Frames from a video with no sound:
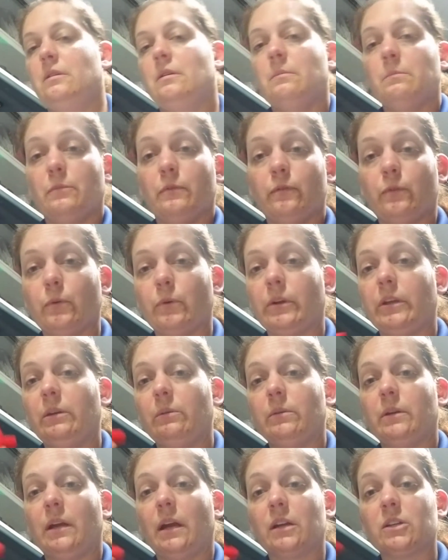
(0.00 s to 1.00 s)
before he
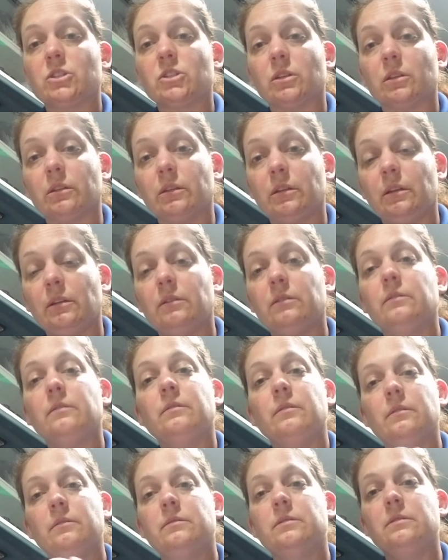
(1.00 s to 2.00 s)
would actually
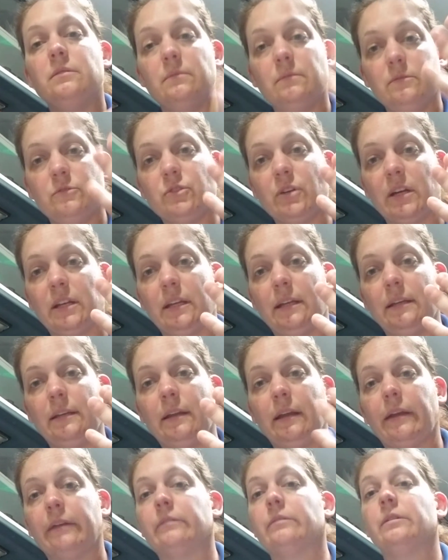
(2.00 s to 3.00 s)
try to
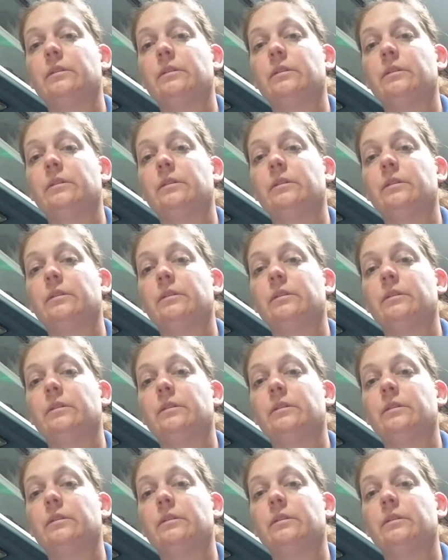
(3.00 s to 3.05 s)
inhale